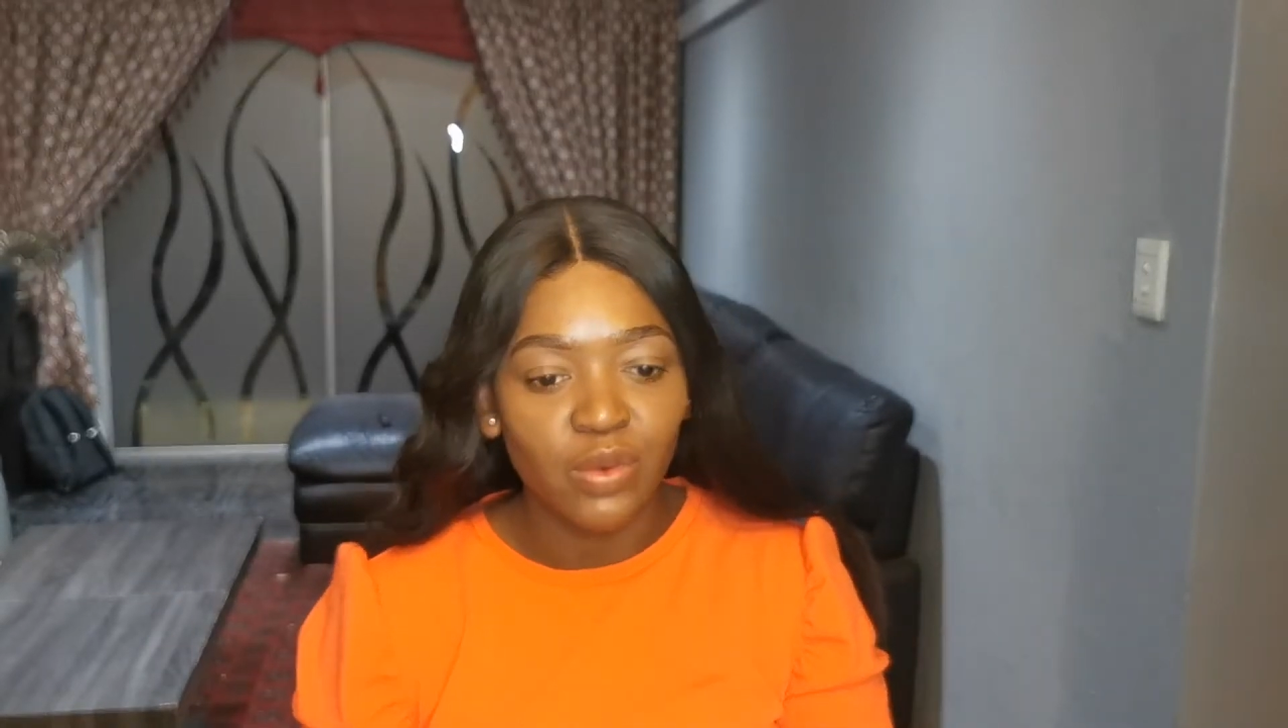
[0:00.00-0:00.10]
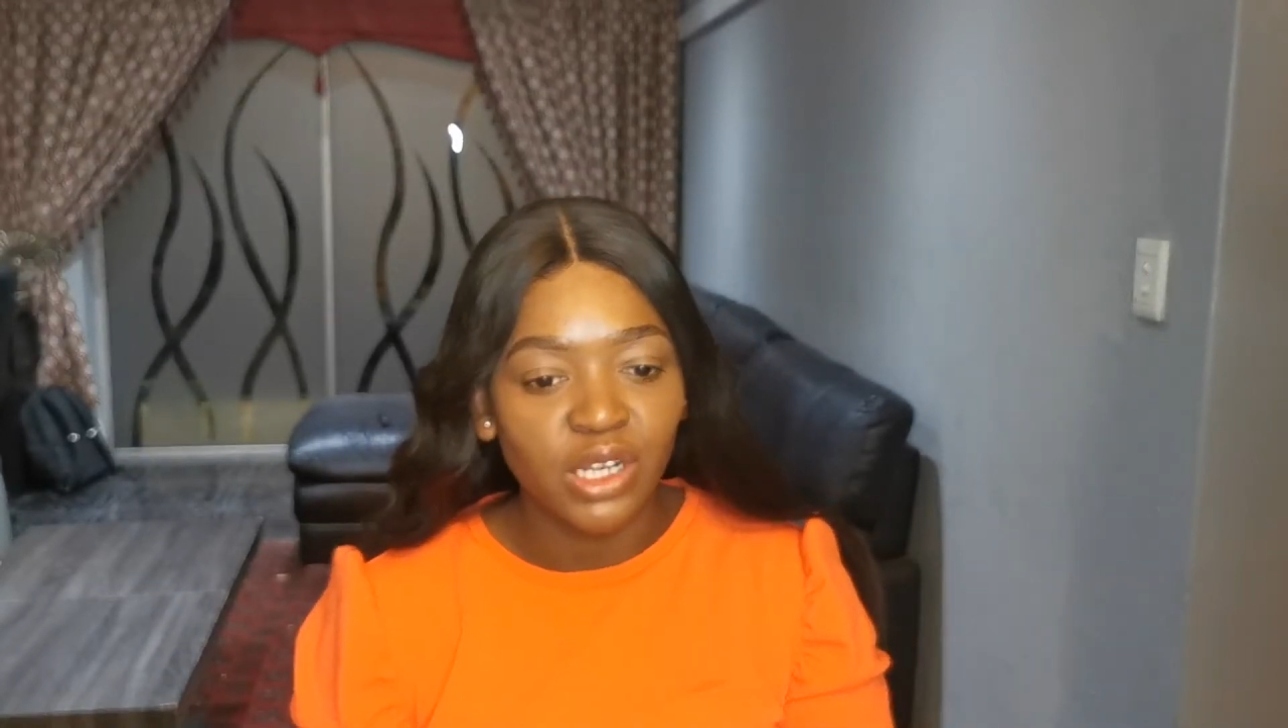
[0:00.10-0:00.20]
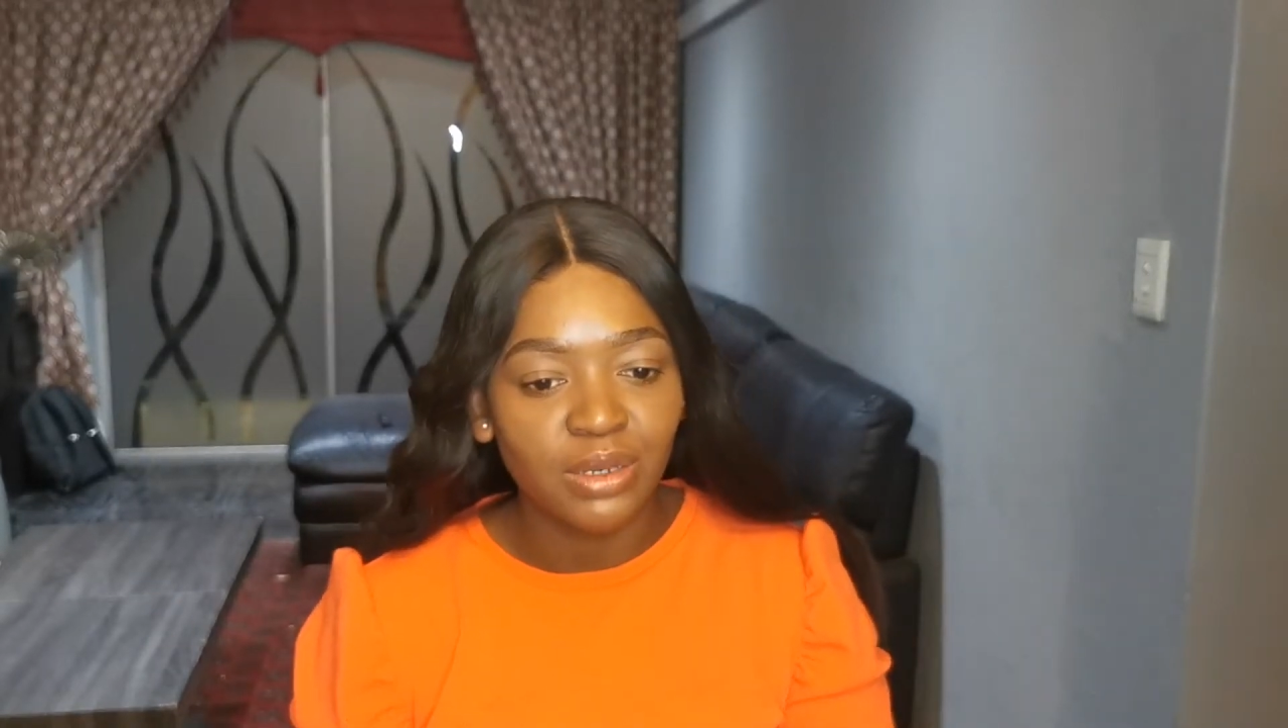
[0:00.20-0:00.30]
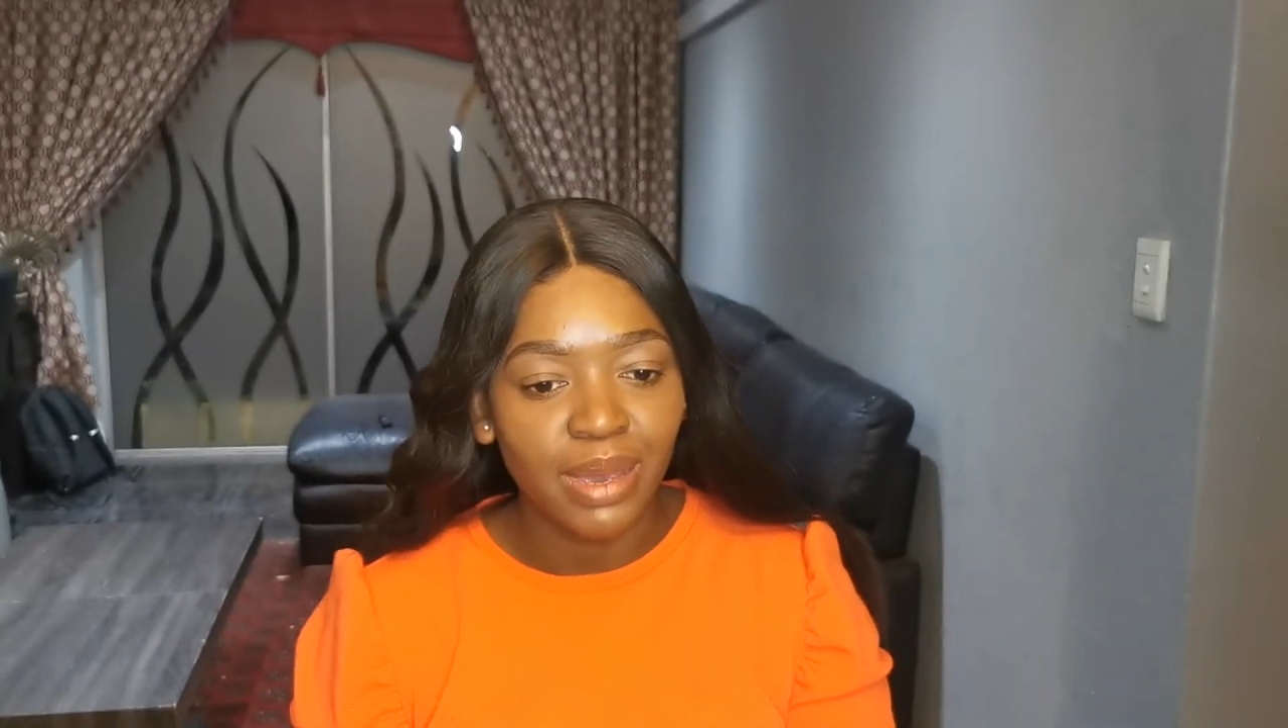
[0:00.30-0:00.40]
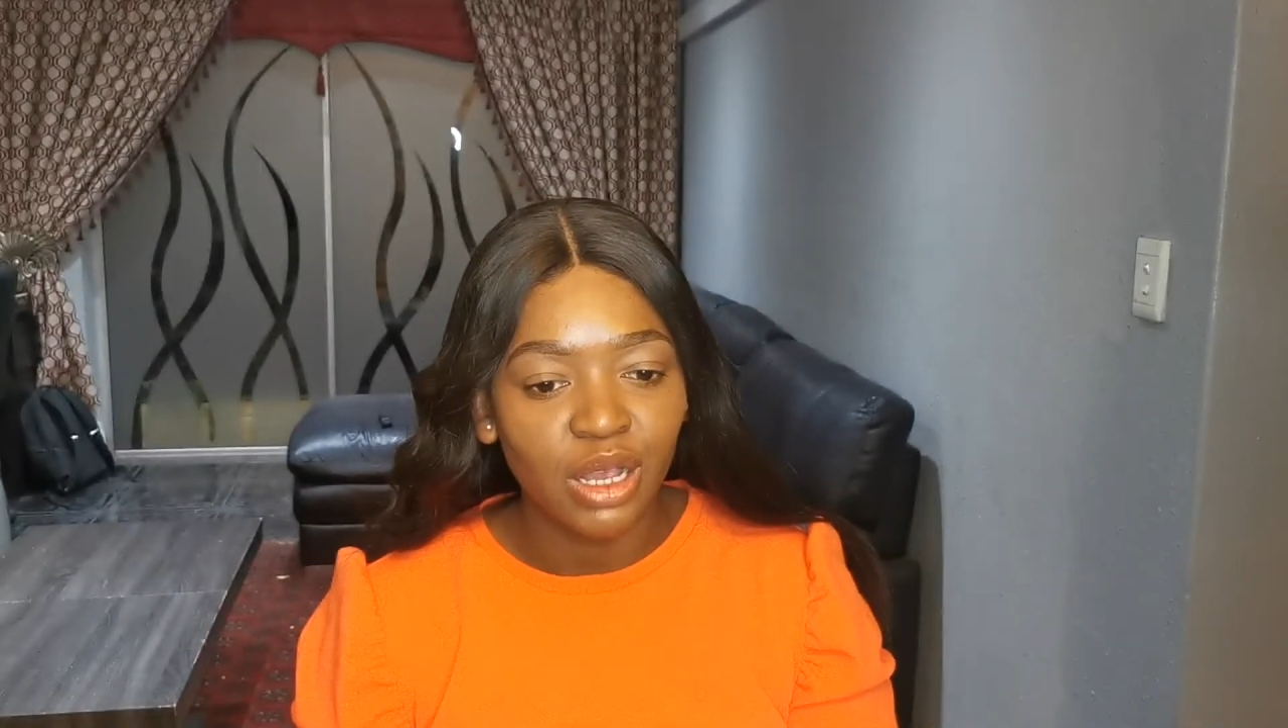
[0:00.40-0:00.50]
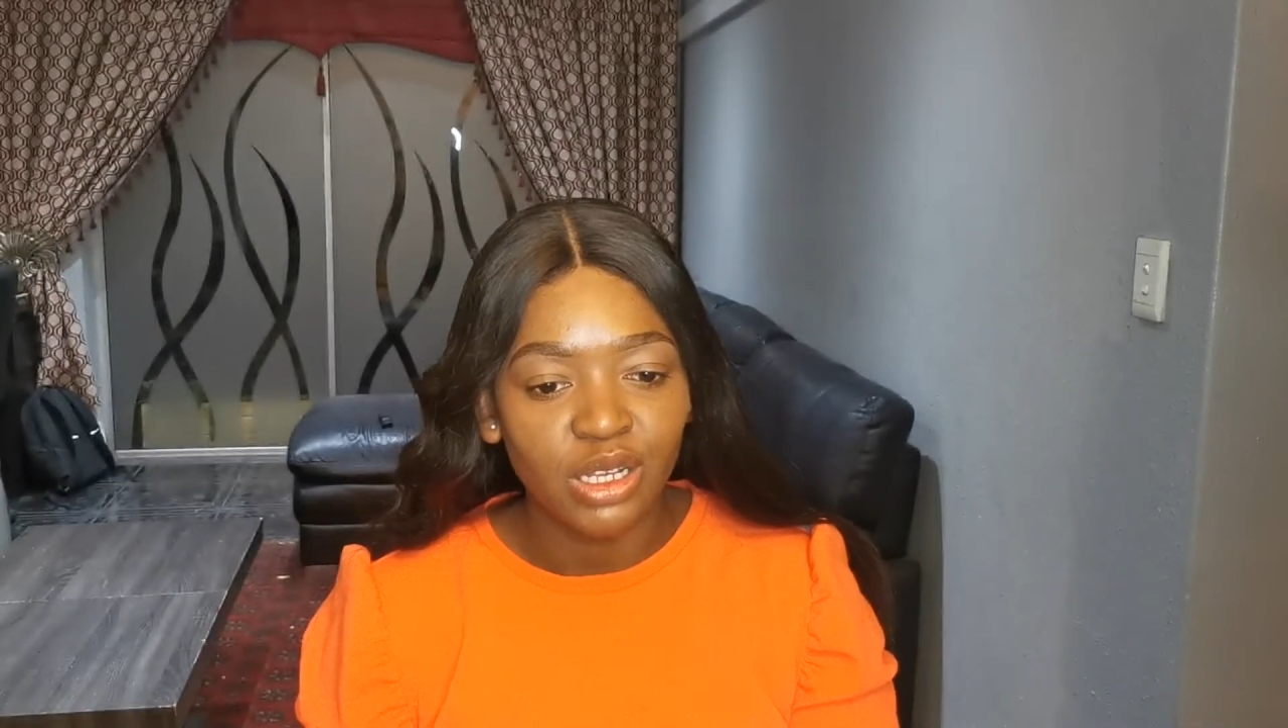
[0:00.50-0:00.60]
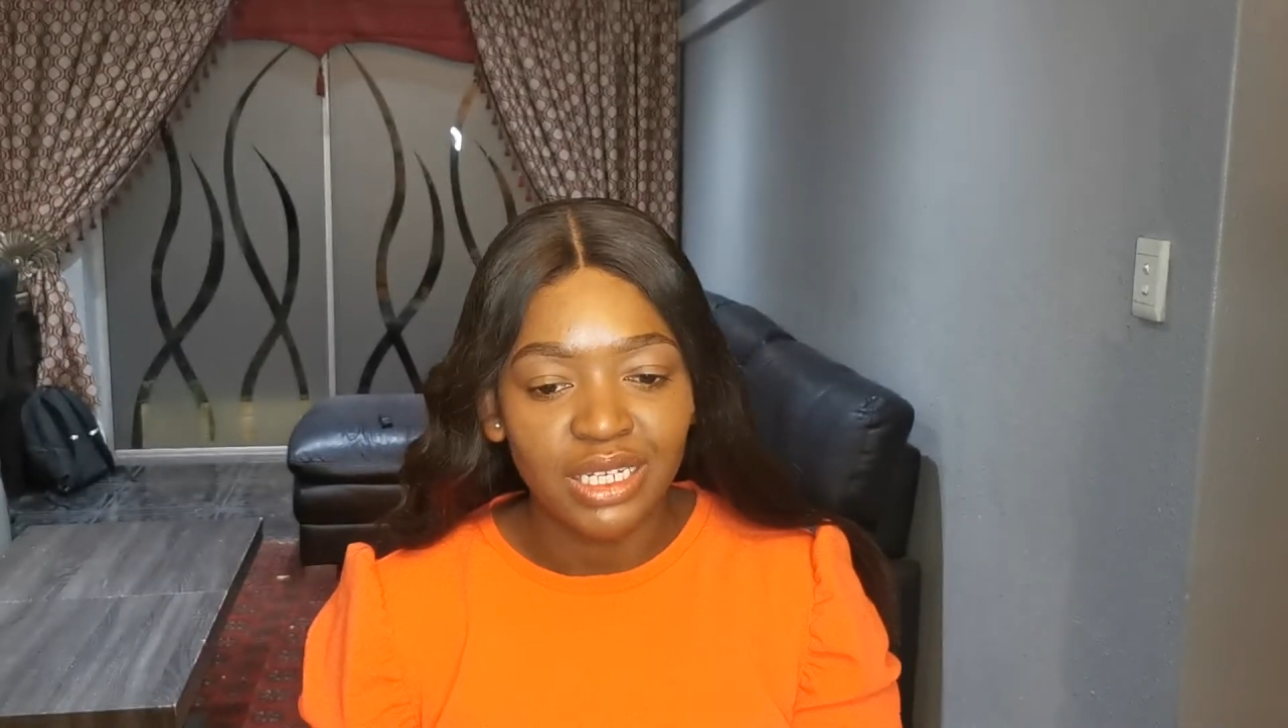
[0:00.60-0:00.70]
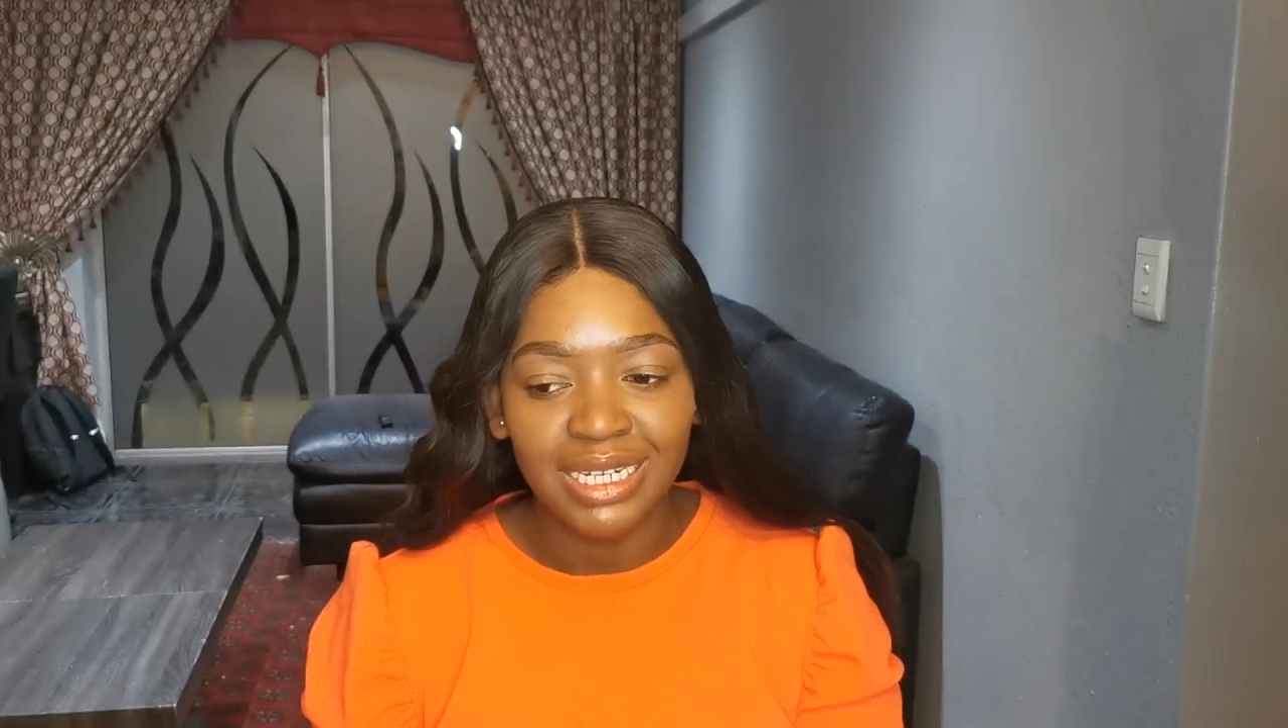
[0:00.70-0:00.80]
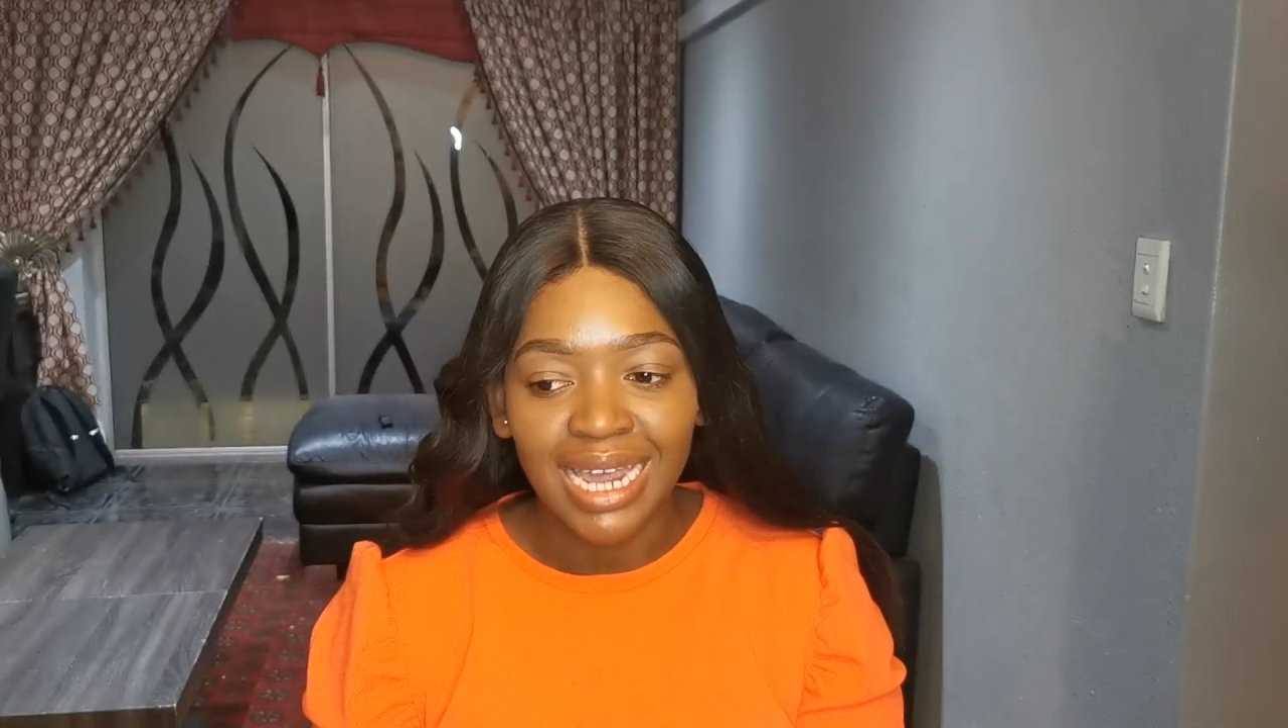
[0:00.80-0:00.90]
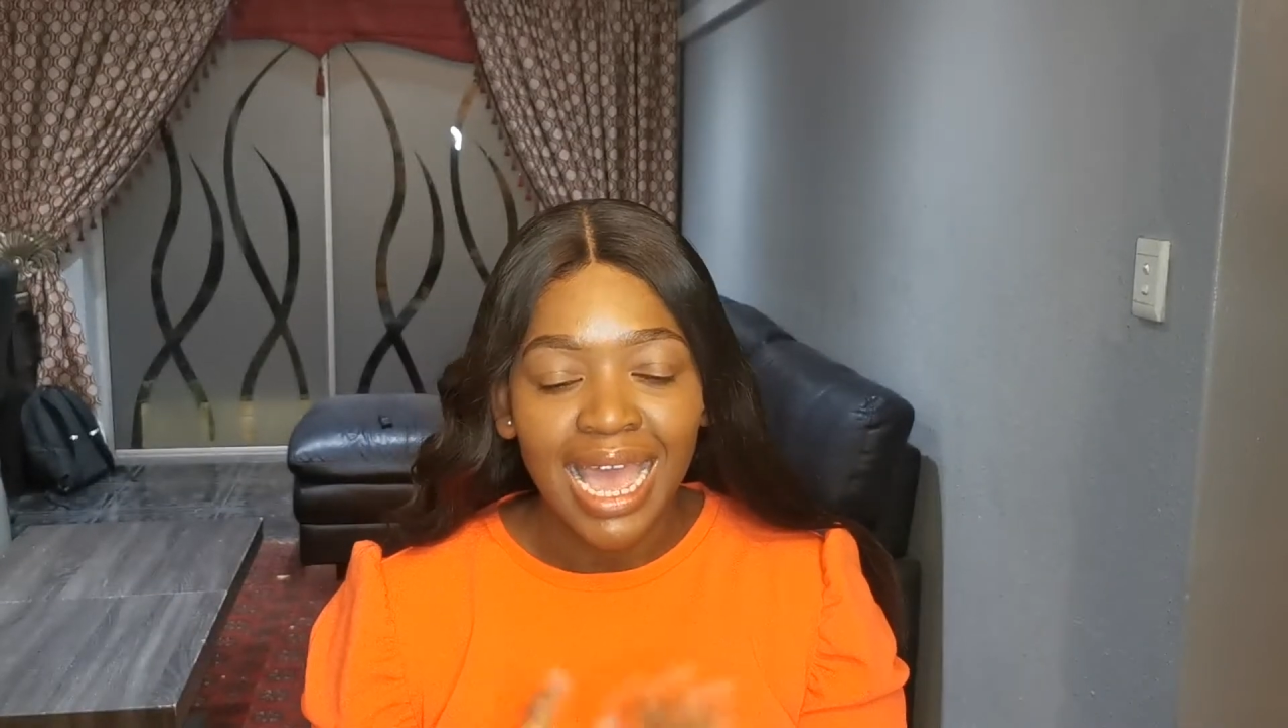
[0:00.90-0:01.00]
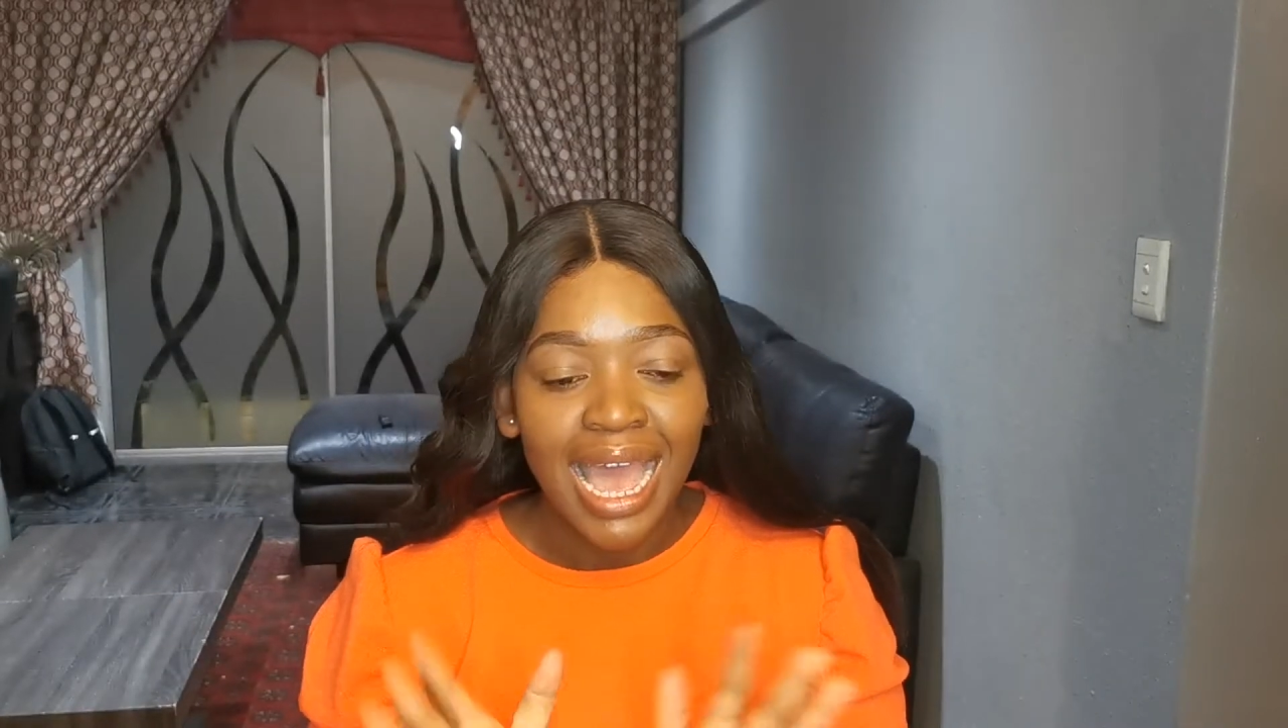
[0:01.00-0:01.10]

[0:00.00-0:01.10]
watching my content.